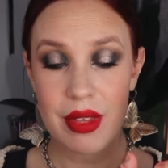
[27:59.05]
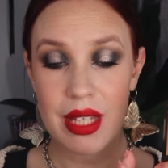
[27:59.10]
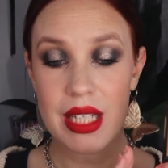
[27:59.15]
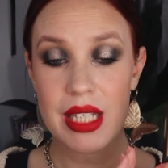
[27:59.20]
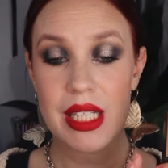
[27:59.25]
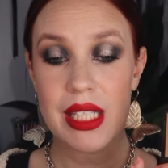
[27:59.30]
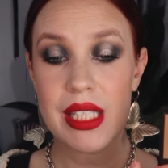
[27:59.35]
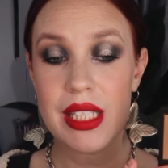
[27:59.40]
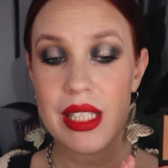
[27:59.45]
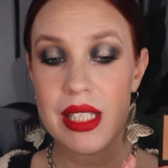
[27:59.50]

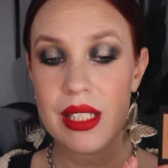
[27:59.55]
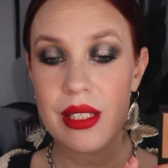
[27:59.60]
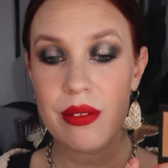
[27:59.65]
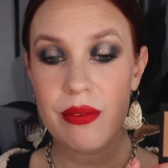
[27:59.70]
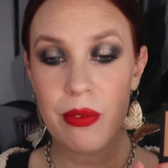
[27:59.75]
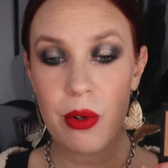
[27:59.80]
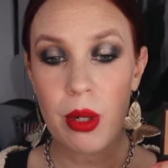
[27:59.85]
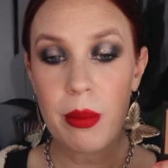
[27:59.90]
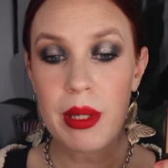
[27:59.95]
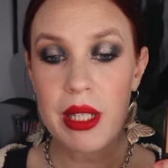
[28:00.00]
this
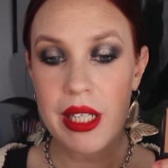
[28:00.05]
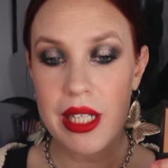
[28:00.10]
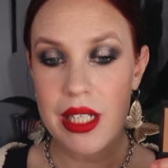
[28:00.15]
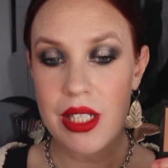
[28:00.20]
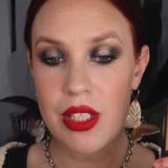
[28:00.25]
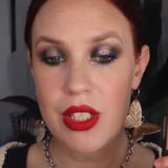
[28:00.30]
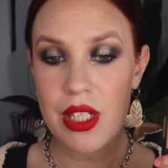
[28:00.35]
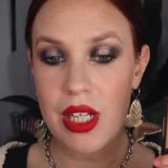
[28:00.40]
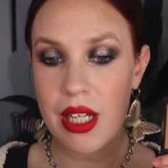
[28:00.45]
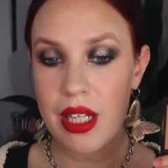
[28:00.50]

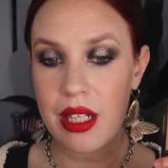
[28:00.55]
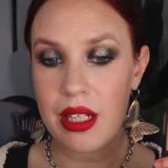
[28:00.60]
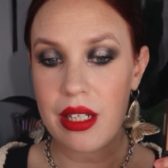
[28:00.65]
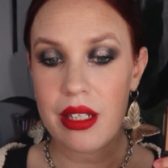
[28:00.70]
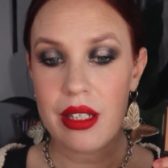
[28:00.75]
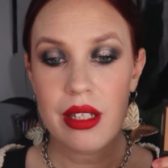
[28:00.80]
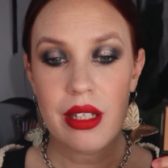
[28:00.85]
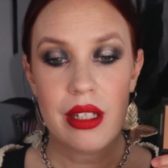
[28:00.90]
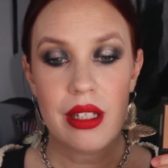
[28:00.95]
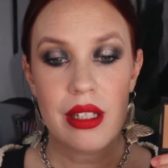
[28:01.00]
formulation,